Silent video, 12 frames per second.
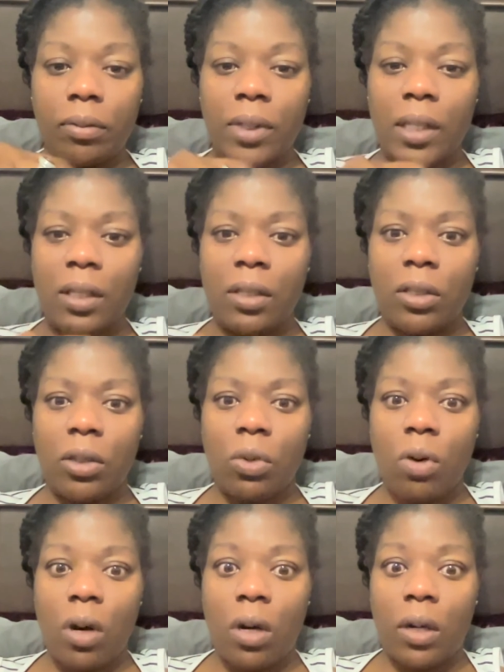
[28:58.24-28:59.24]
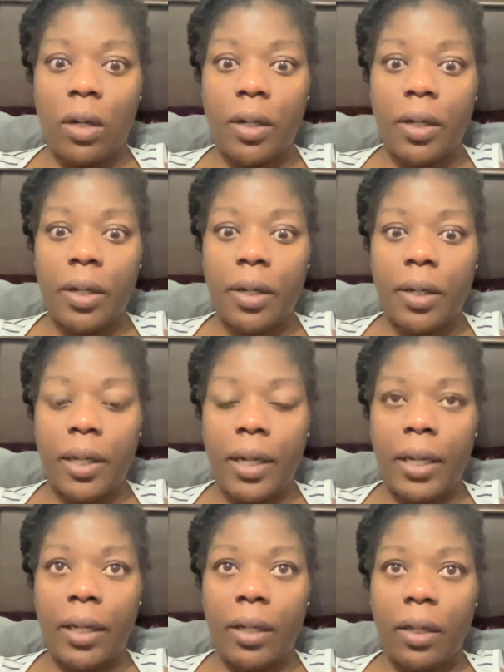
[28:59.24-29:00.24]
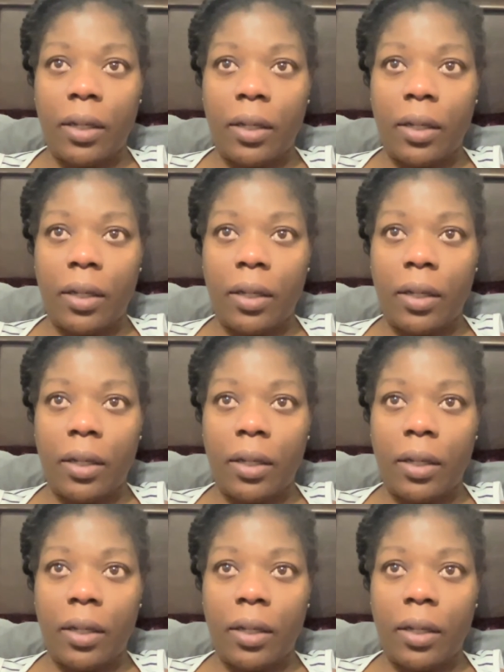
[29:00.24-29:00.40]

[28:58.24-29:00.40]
That's so hard. Like,